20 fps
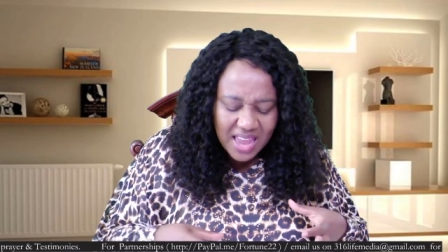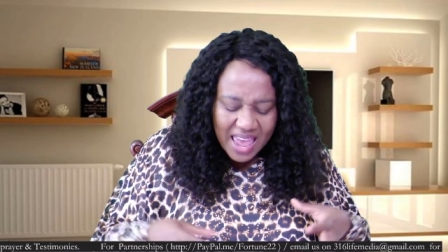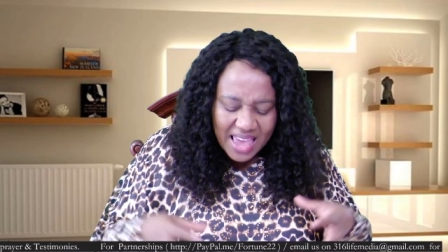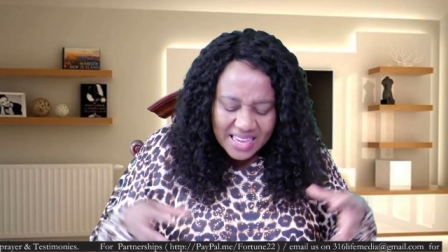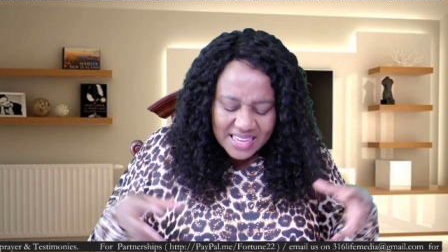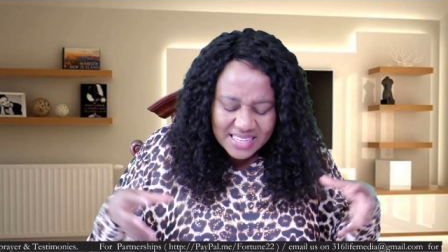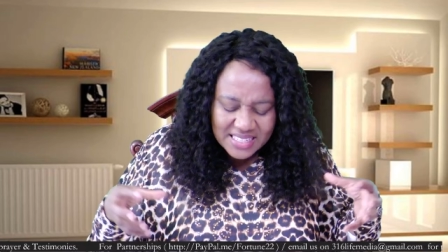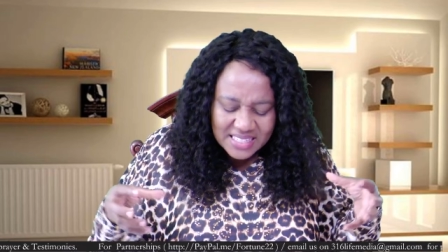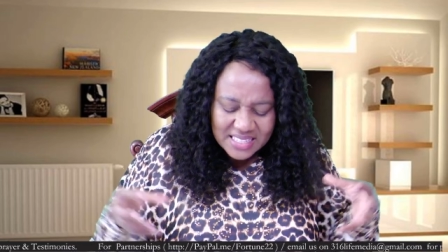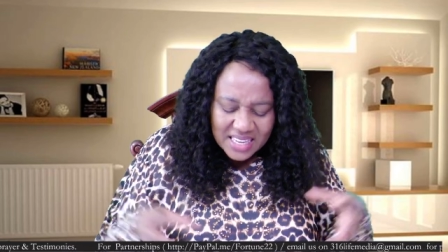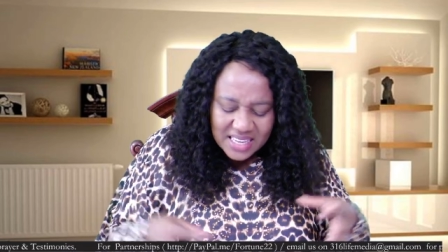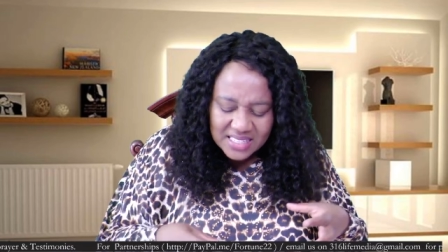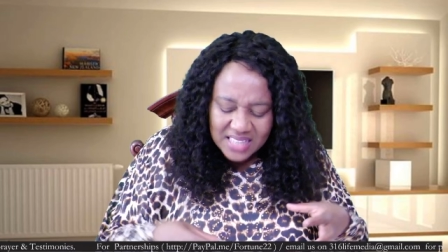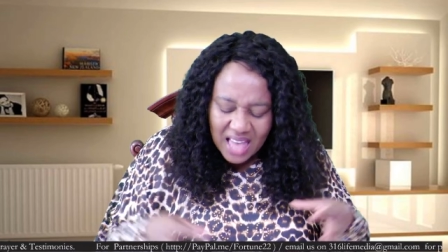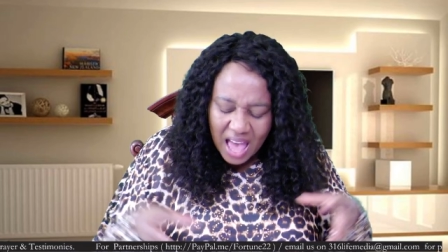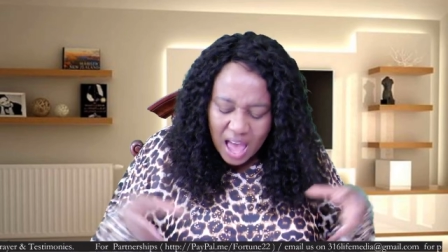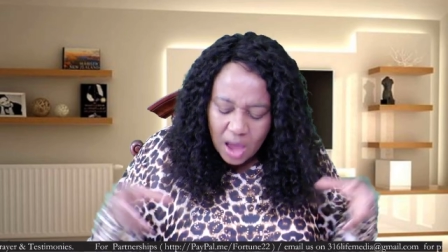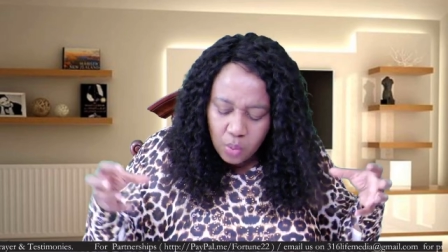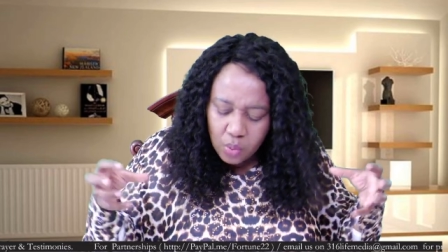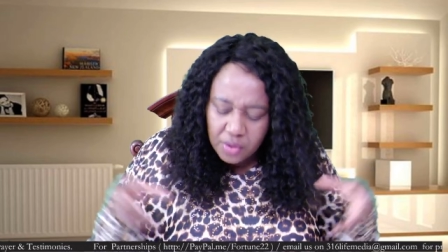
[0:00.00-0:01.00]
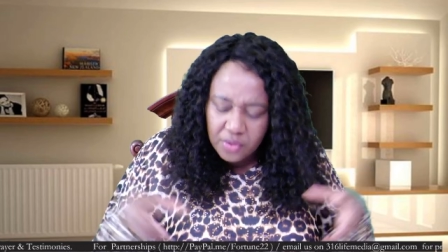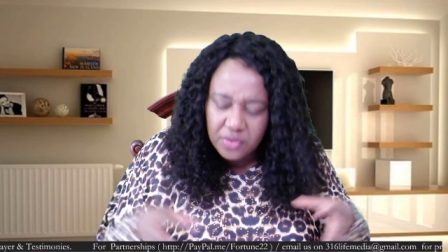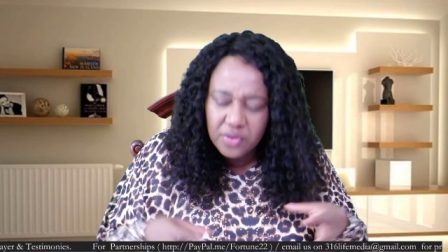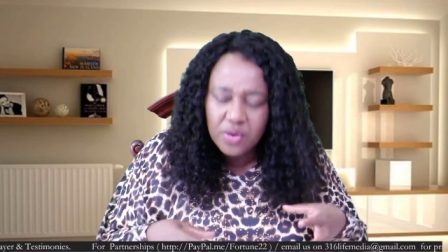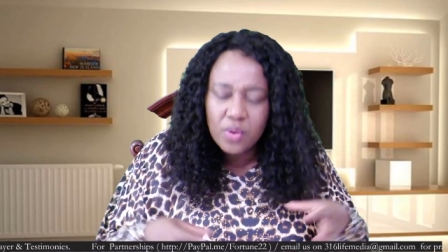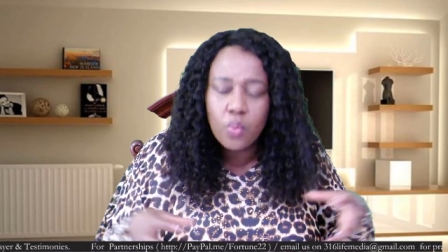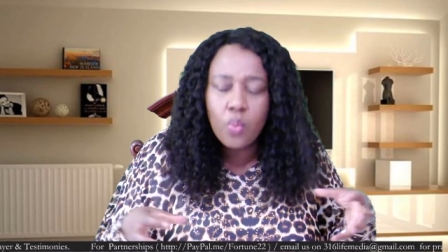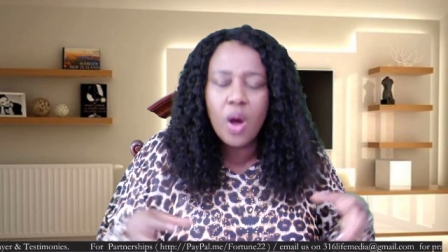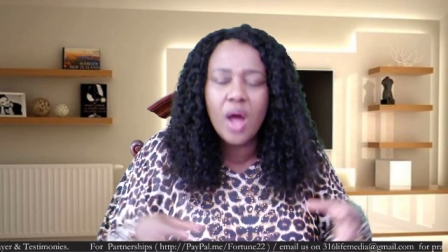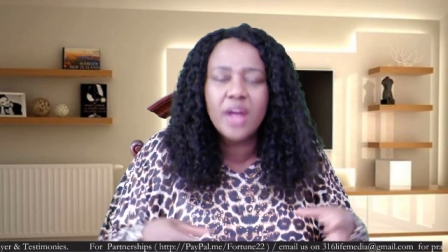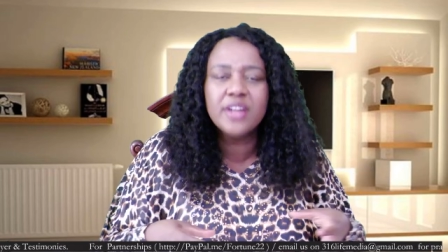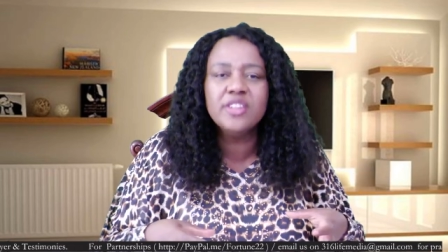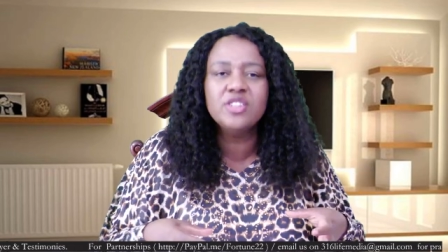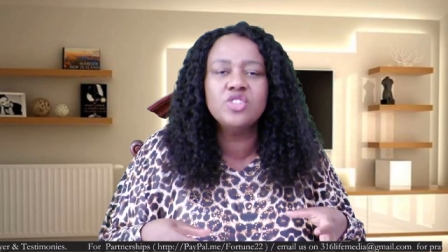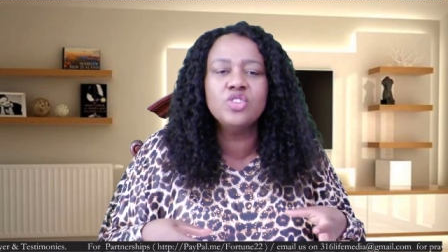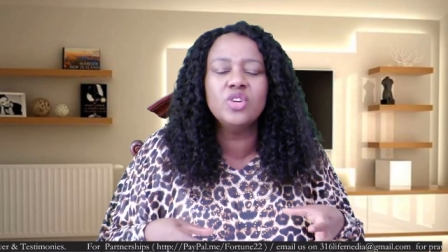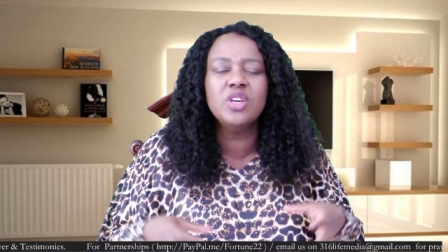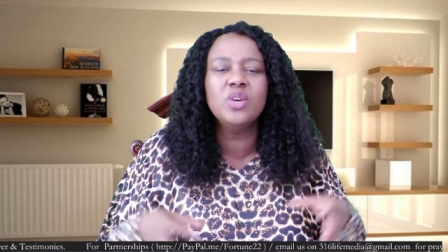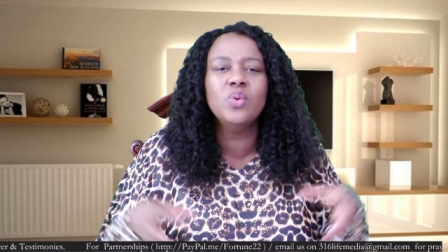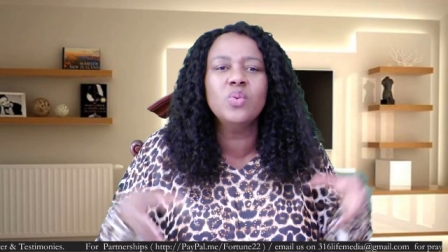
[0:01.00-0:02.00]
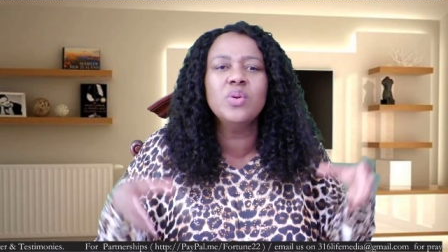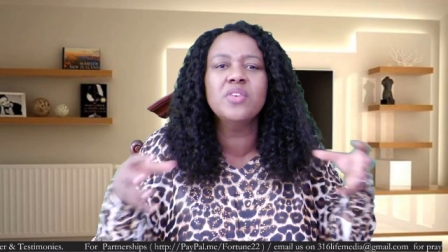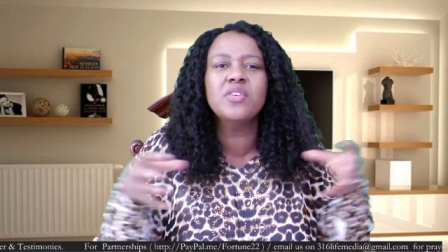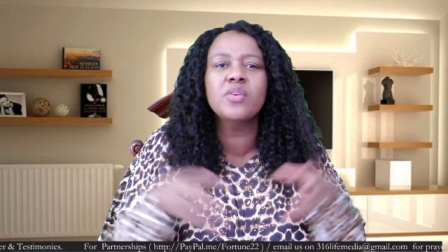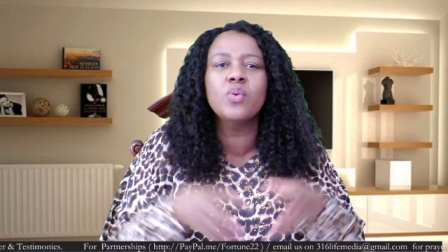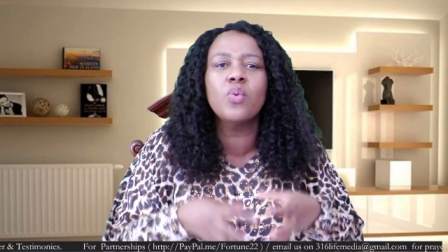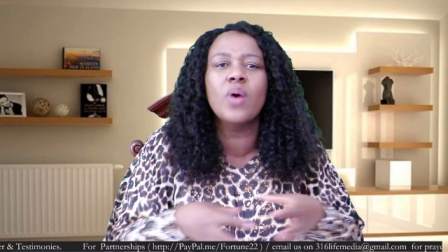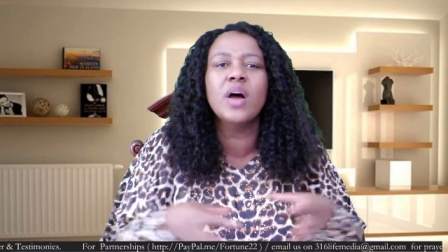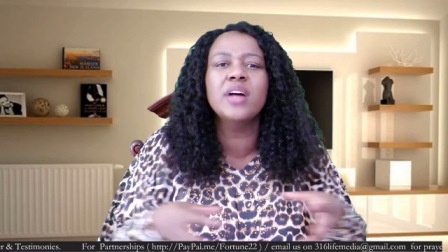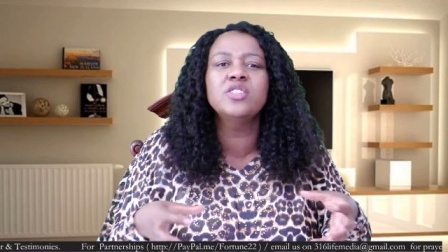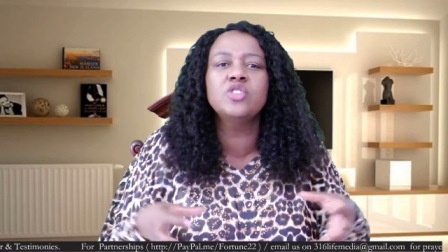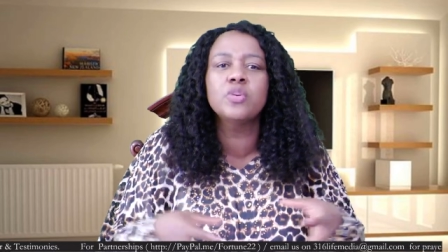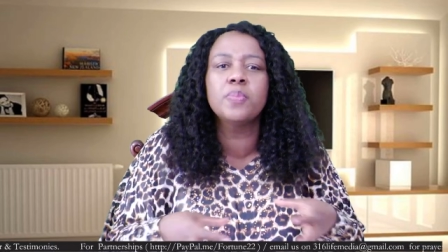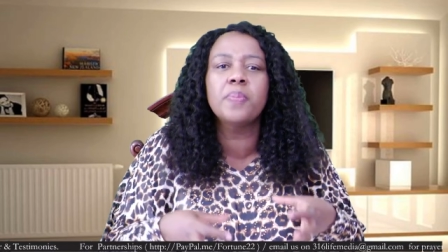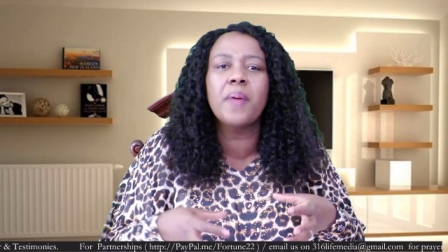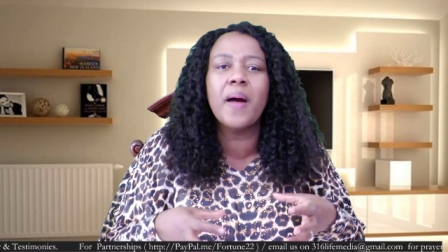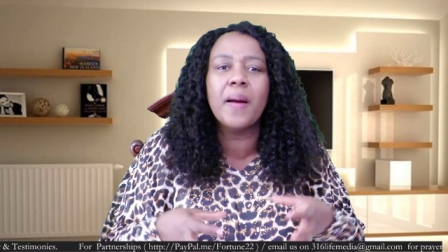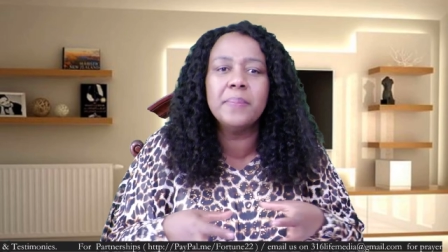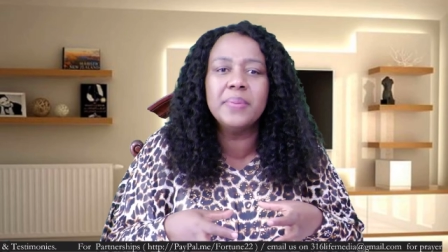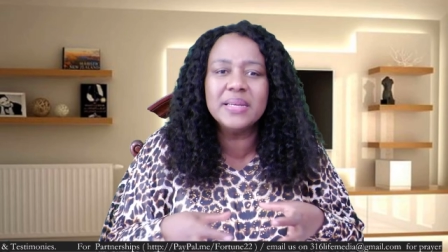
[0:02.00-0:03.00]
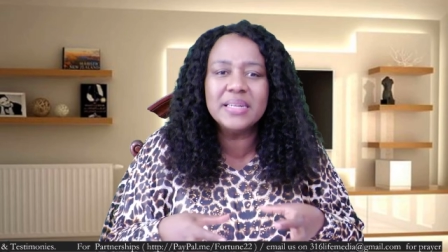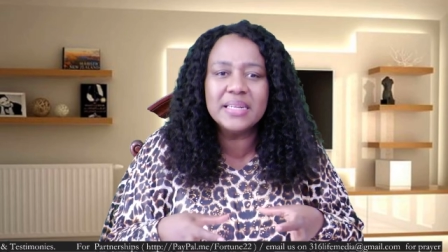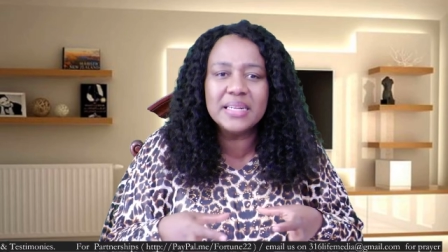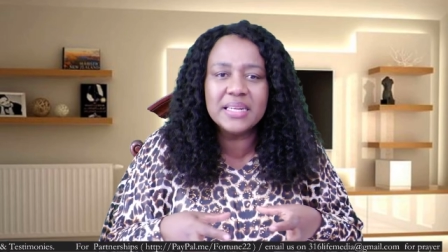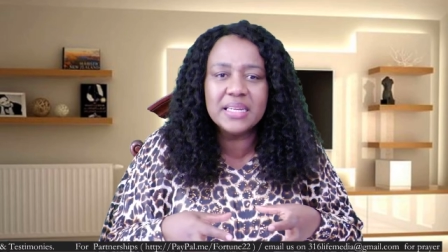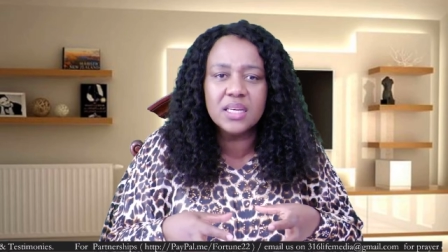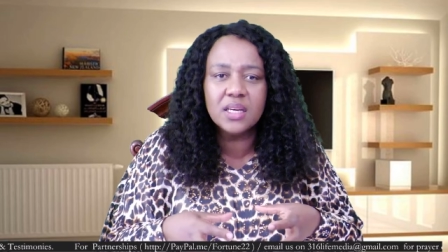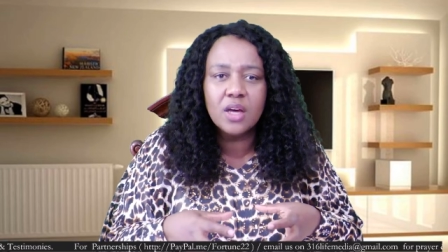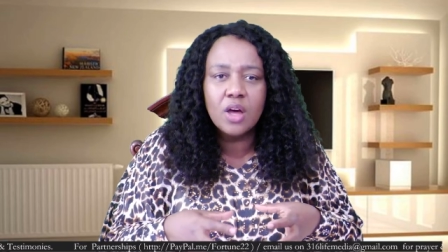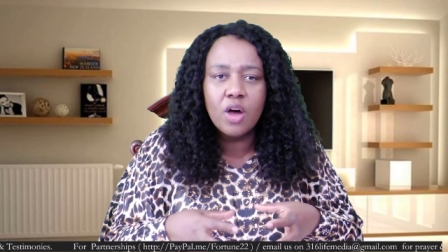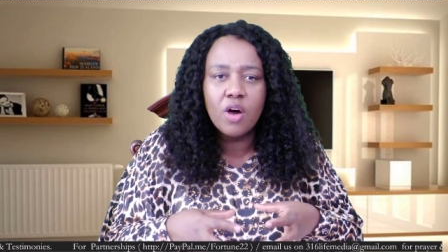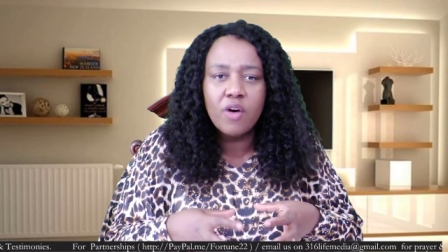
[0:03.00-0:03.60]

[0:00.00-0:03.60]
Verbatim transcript: he says, I will reward you. He will reward you publicly